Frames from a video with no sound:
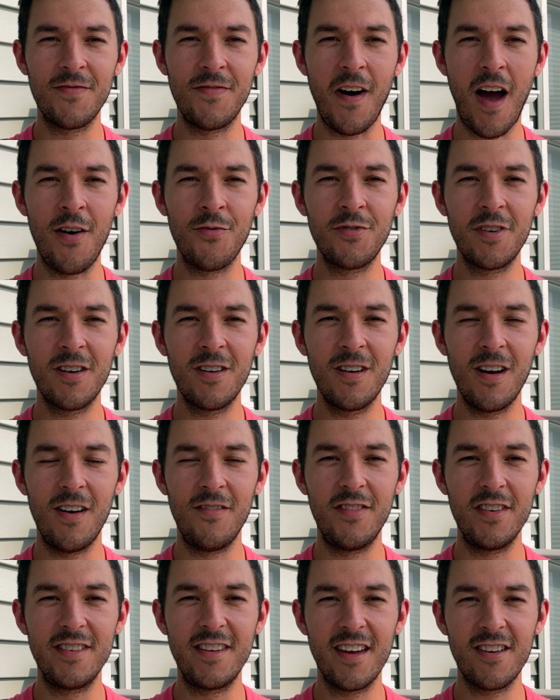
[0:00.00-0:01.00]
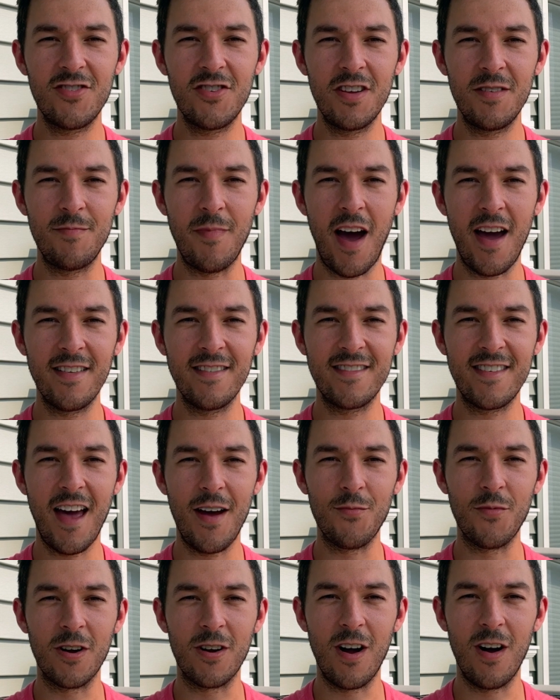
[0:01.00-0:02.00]
founder of Addiction
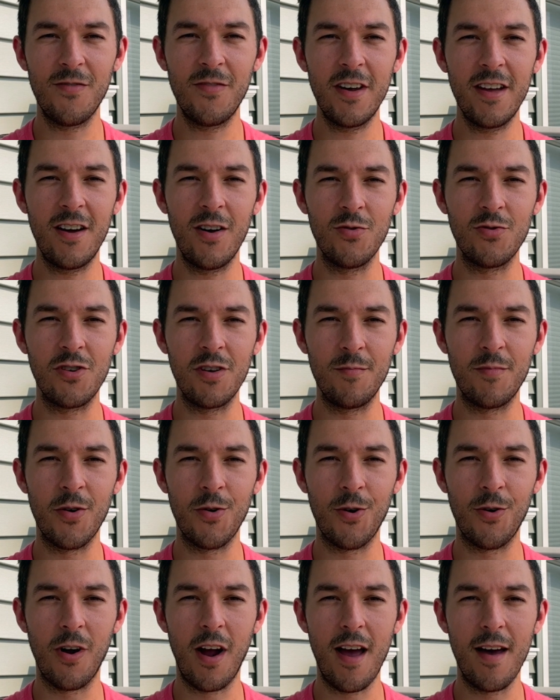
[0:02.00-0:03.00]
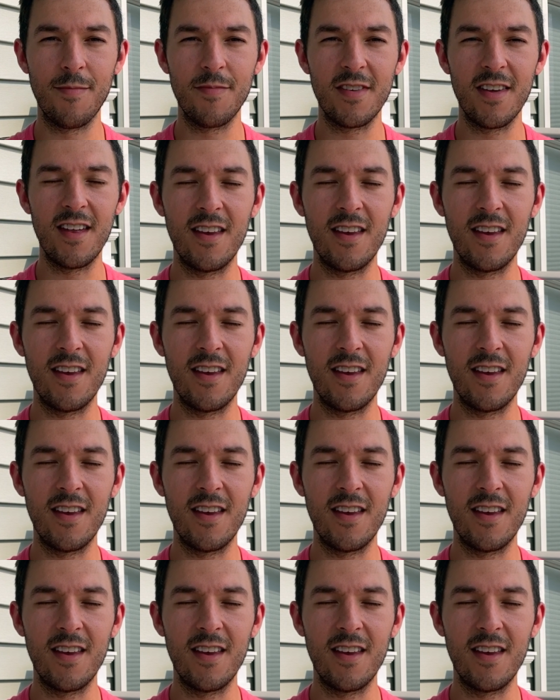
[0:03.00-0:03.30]
Mindset Recovery Coaching Programs.